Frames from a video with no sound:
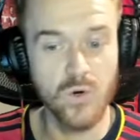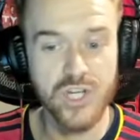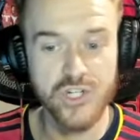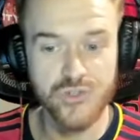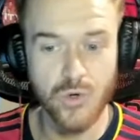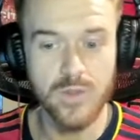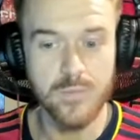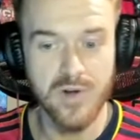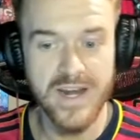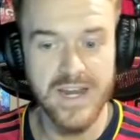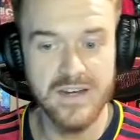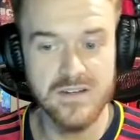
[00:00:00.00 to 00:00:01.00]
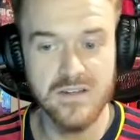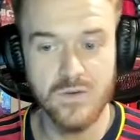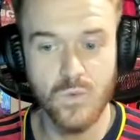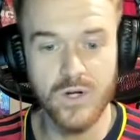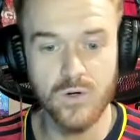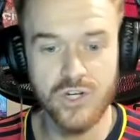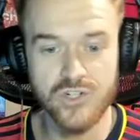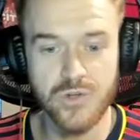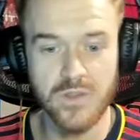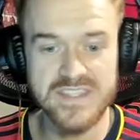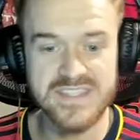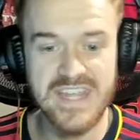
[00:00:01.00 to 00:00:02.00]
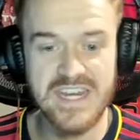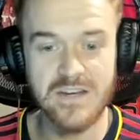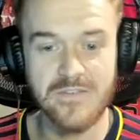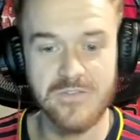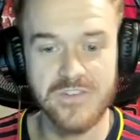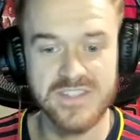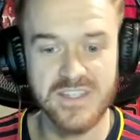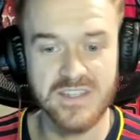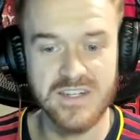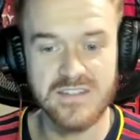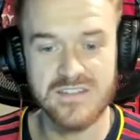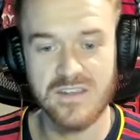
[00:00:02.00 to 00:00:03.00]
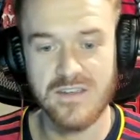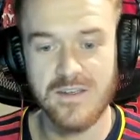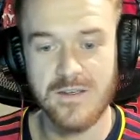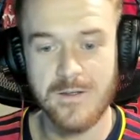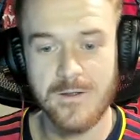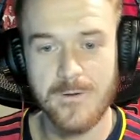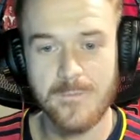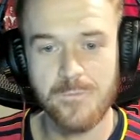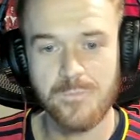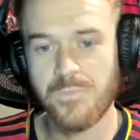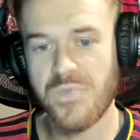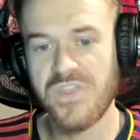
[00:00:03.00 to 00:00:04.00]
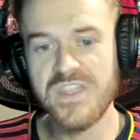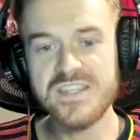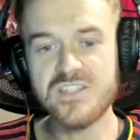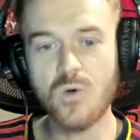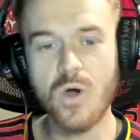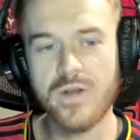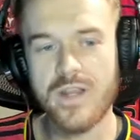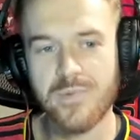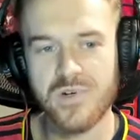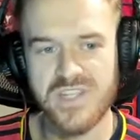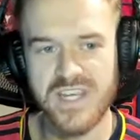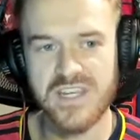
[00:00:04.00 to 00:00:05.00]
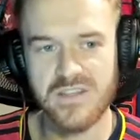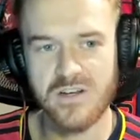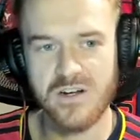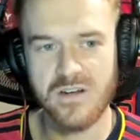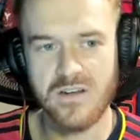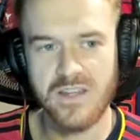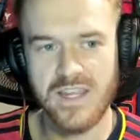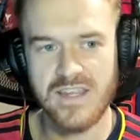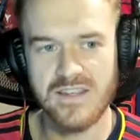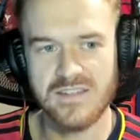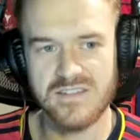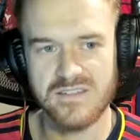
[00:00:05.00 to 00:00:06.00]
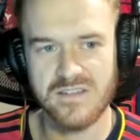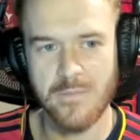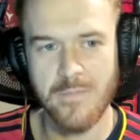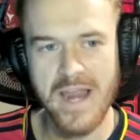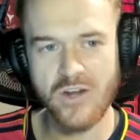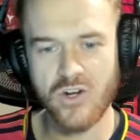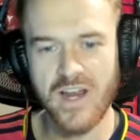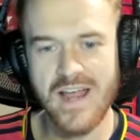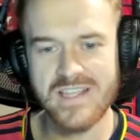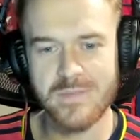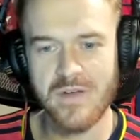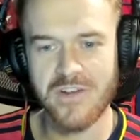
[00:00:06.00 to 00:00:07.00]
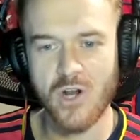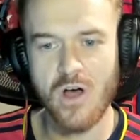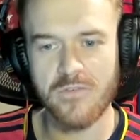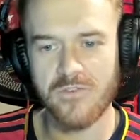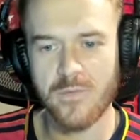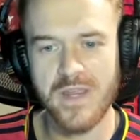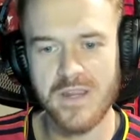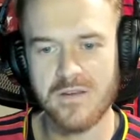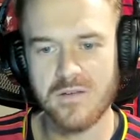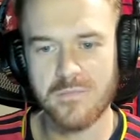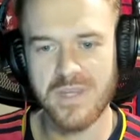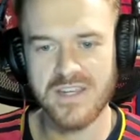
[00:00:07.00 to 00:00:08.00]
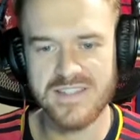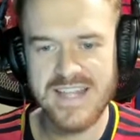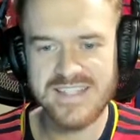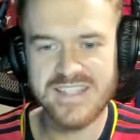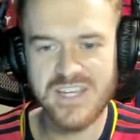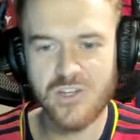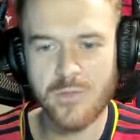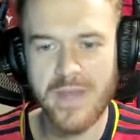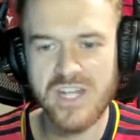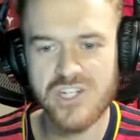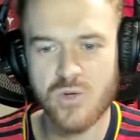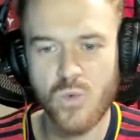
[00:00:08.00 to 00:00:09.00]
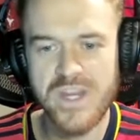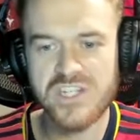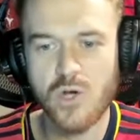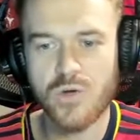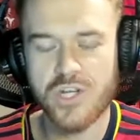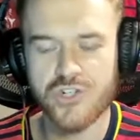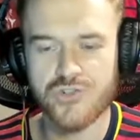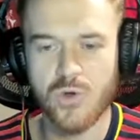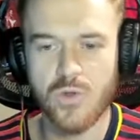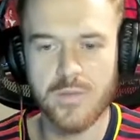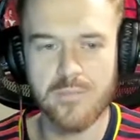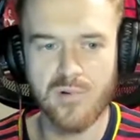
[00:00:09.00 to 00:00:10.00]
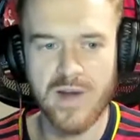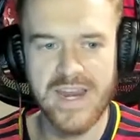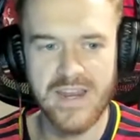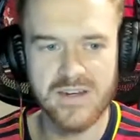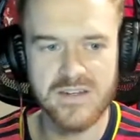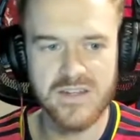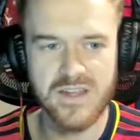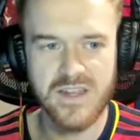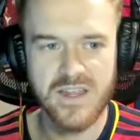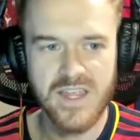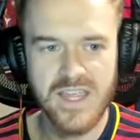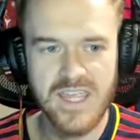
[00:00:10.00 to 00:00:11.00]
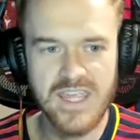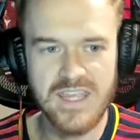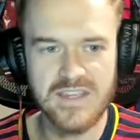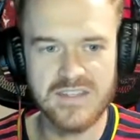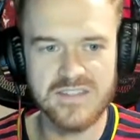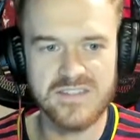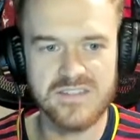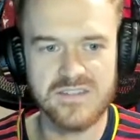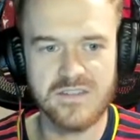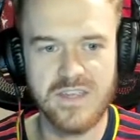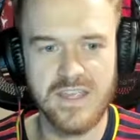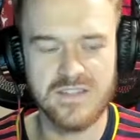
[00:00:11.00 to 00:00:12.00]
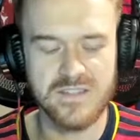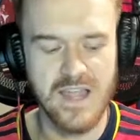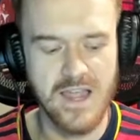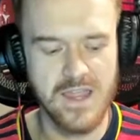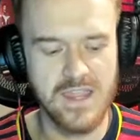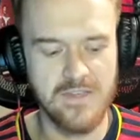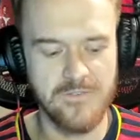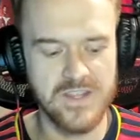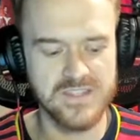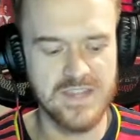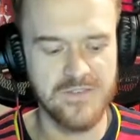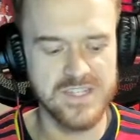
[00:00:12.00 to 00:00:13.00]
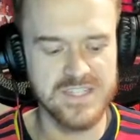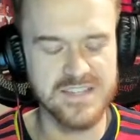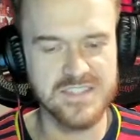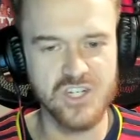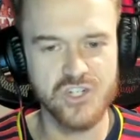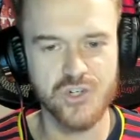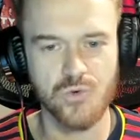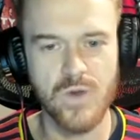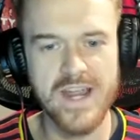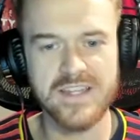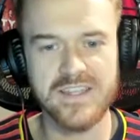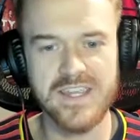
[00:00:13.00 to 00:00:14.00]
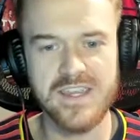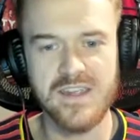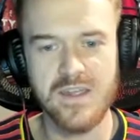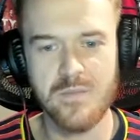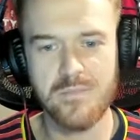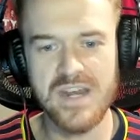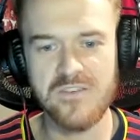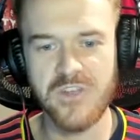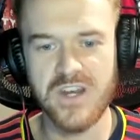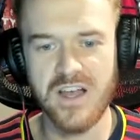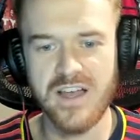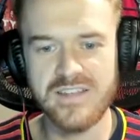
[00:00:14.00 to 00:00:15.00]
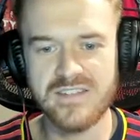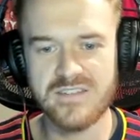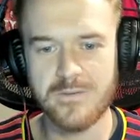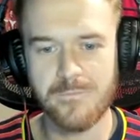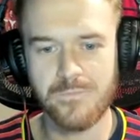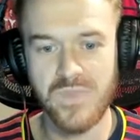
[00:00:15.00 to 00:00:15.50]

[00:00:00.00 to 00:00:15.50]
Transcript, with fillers: don't control the brand, we don't control the state of the facilities. This quote in particular is a microcosm of it all for me because that single mention, we don't control the brand, is is if it if it doesn't directly benefit us